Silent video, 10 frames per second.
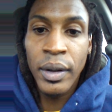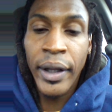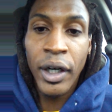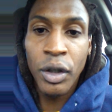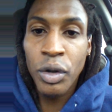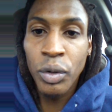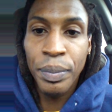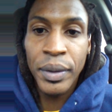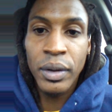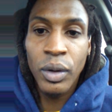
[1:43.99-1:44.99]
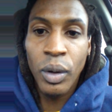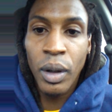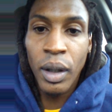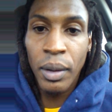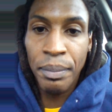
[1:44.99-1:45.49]
their group,
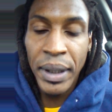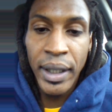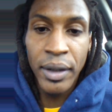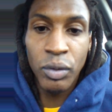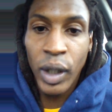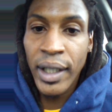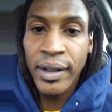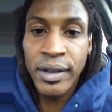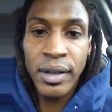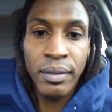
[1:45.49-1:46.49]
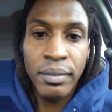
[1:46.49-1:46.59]
be it race,